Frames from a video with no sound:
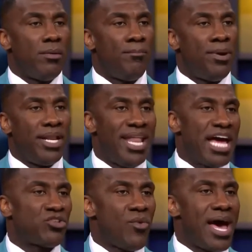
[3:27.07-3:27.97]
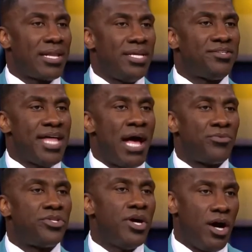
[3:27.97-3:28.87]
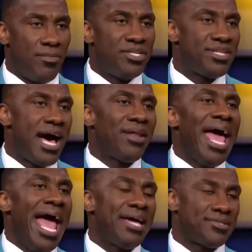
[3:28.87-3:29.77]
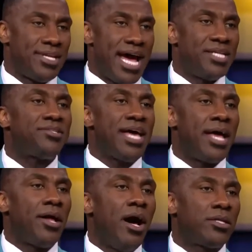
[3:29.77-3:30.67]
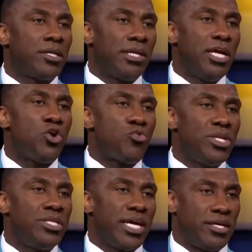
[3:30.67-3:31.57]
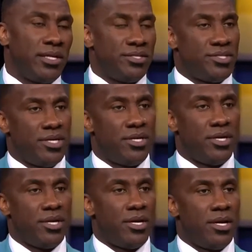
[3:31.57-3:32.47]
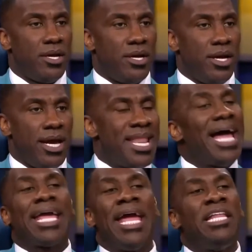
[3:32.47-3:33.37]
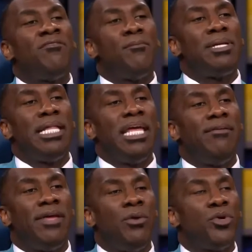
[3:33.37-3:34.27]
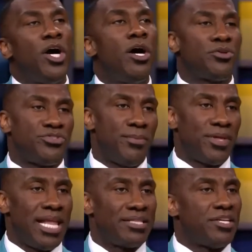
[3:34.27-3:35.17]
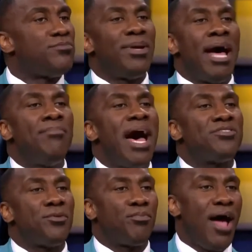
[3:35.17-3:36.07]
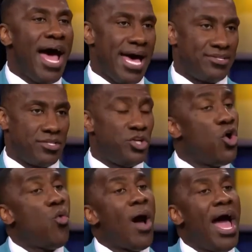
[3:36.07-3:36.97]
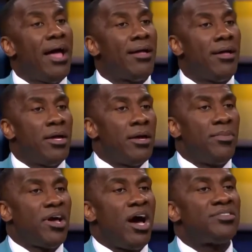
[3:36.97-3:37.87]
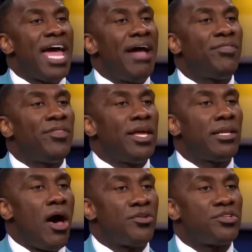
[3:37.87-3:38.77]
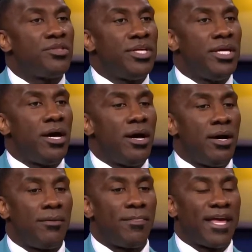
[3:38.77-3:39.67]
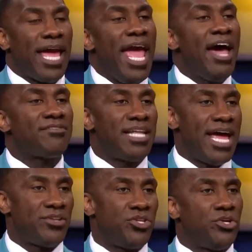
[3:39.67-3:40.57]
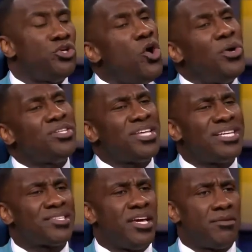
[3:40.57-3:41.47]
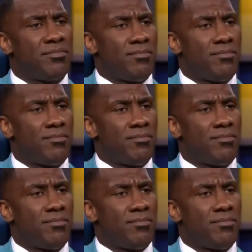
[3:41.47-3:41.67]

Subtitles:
But in actuality, he sounds dumb. He sounds asinine. He sounds utterly ridiculous. And I can't even believe he would utter something like this. But I'm not surprised. You know why? Because after they lost to the Cavs last year, you know what he said, Skip?